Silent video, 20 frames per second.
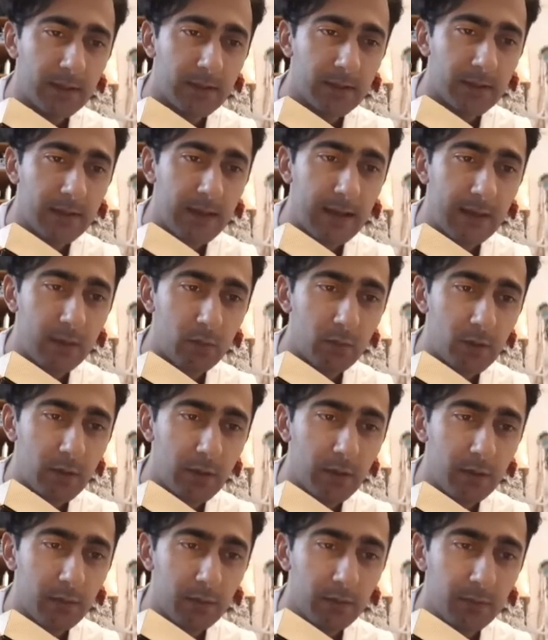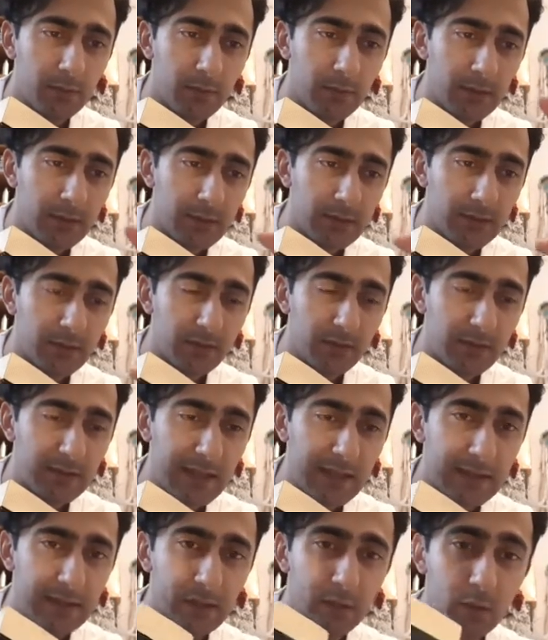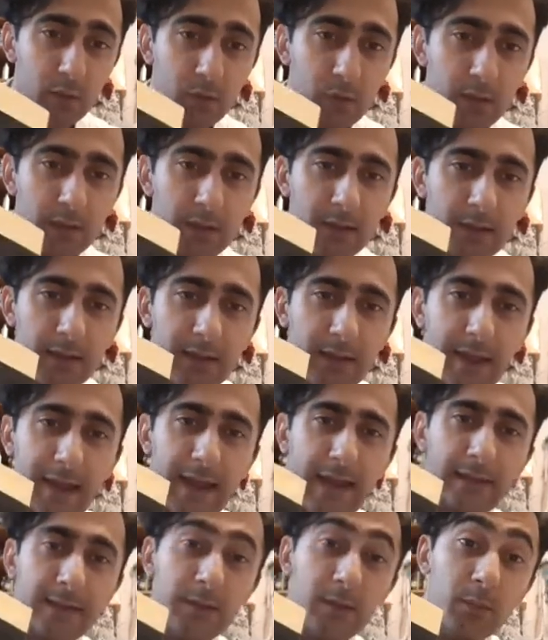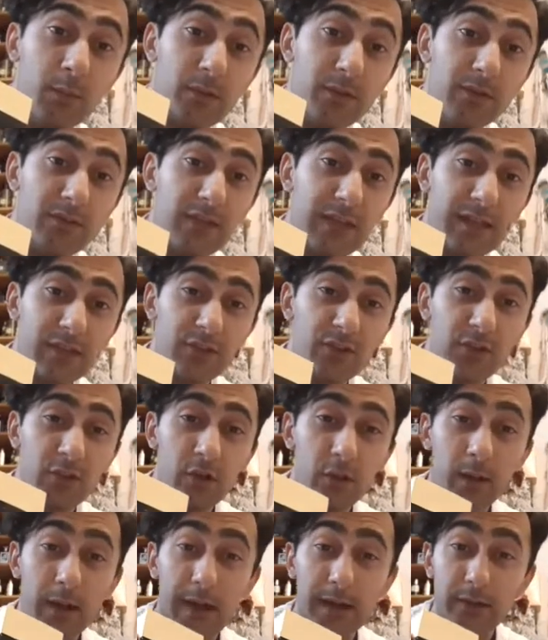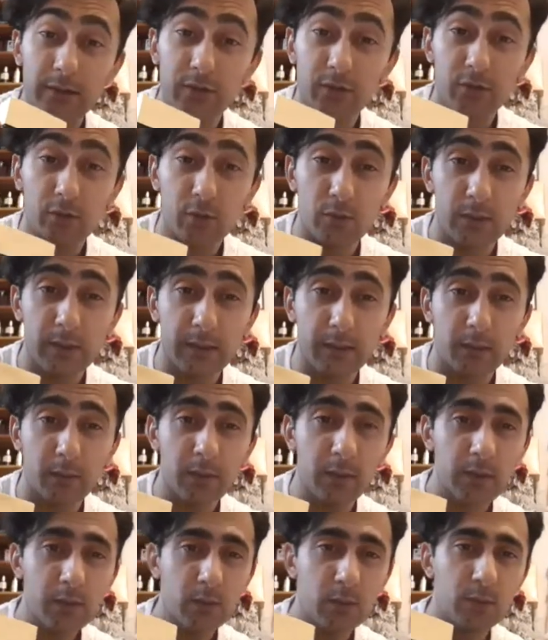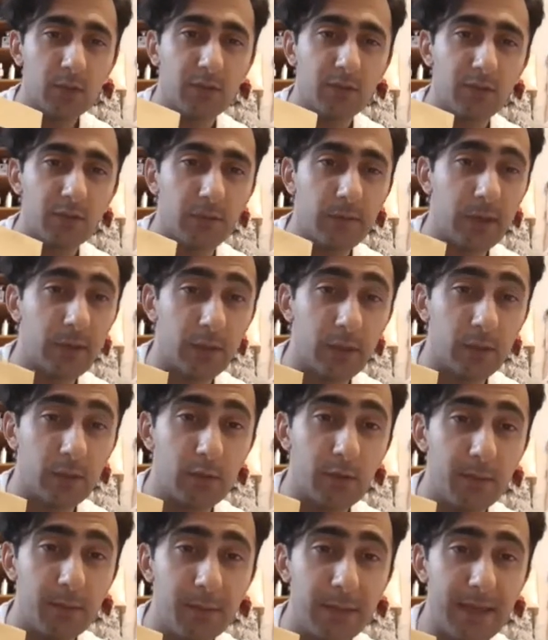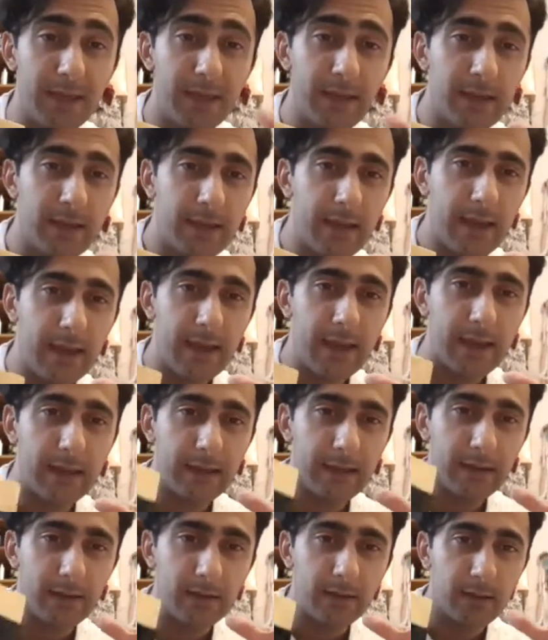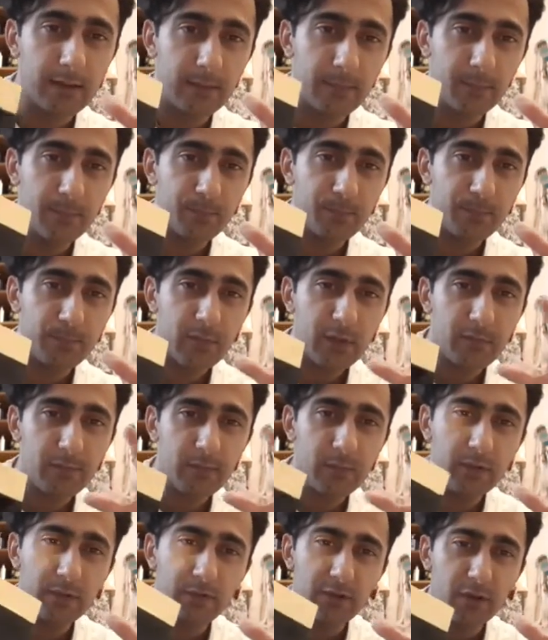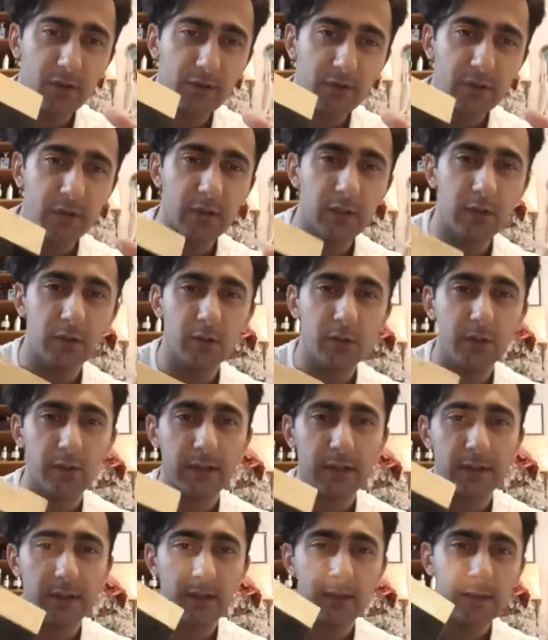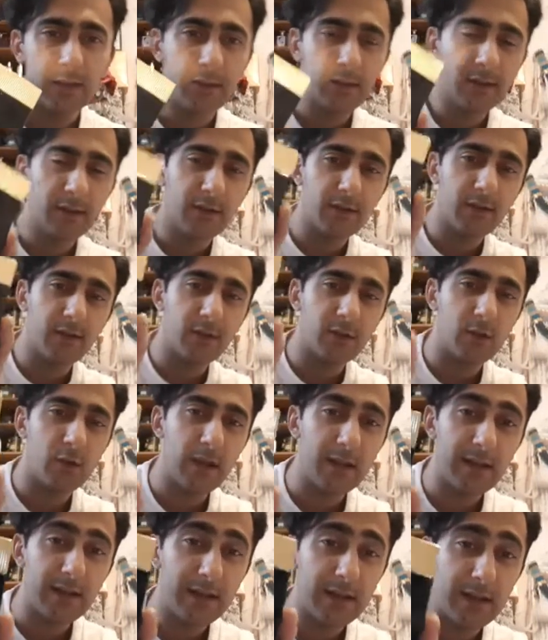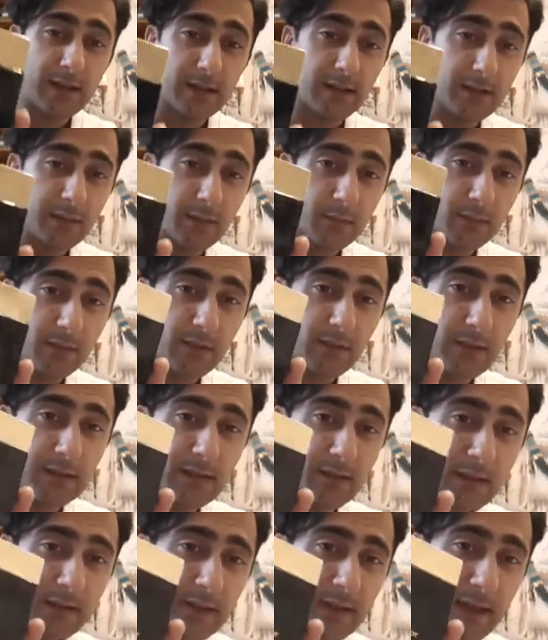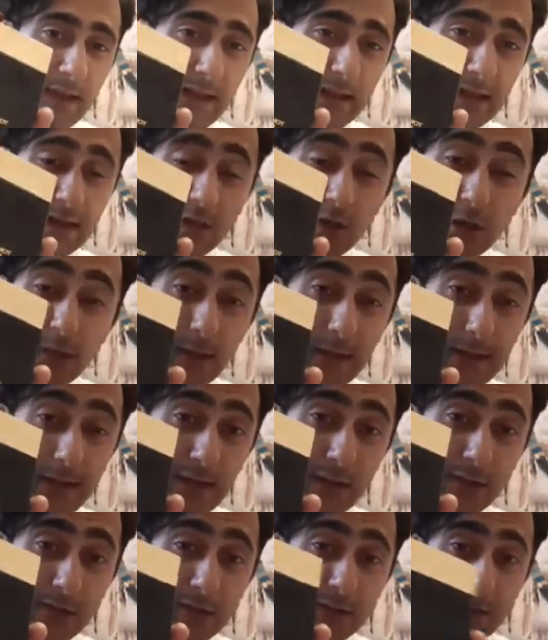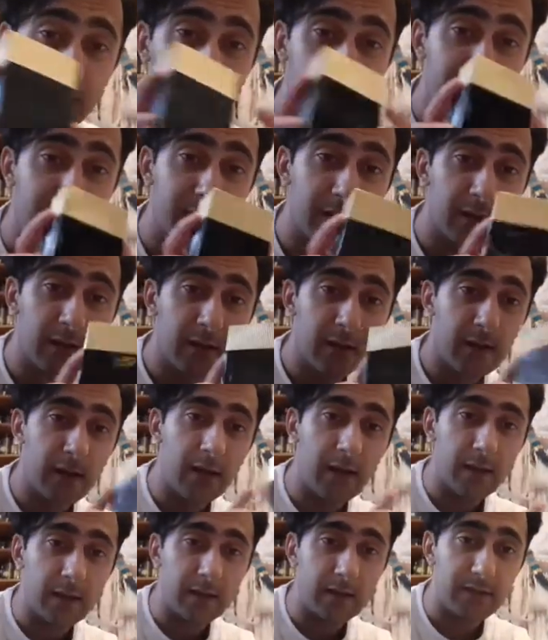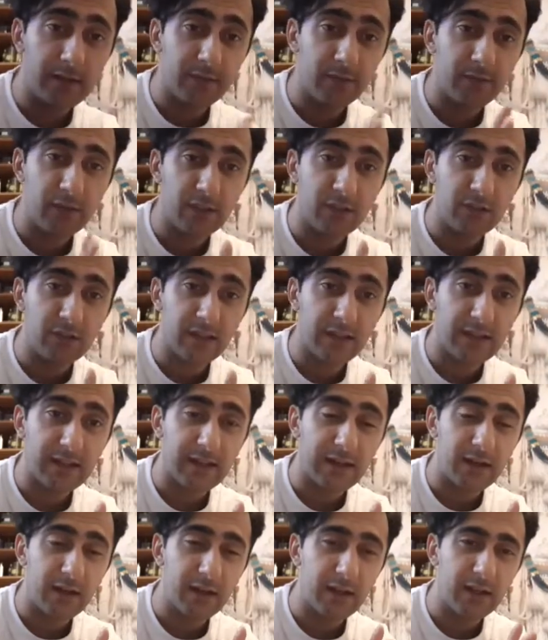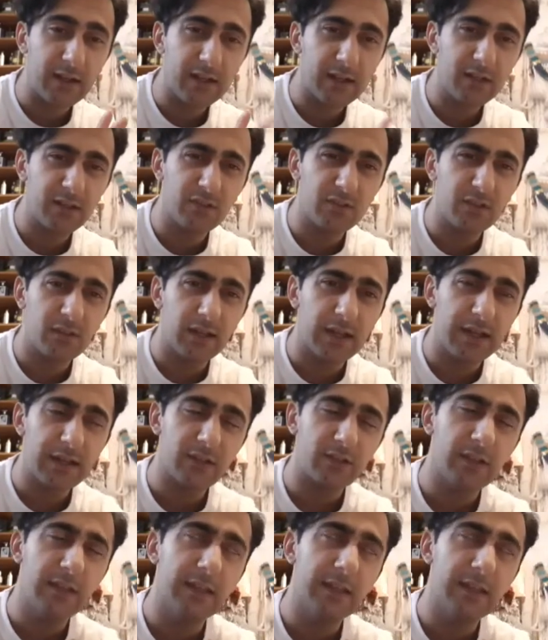that rose, the sandalwood, and the pistachio ice cream, which is very creamy and very soft and alluring. A great nighttime scent and going out scent. Definitely check it out. It's not